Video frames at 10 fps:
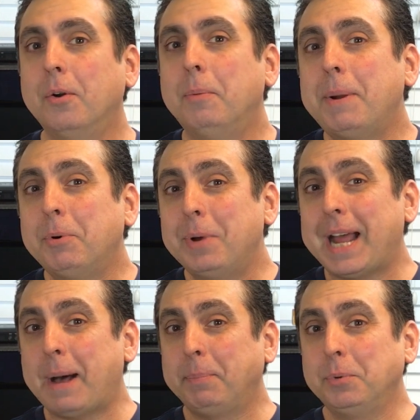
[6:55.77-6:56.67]
Remember
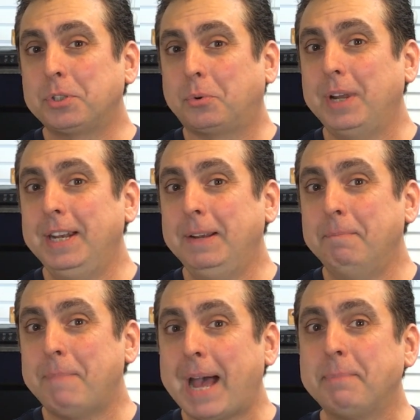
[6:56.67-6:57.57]
when Apple was
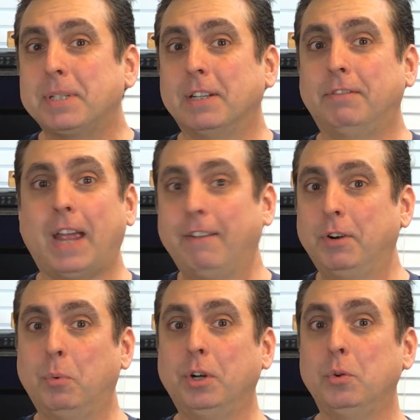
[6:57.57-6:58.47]
creating maps of
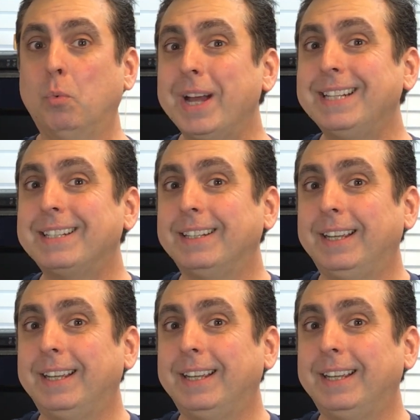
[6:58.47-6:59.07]
everywhere you went,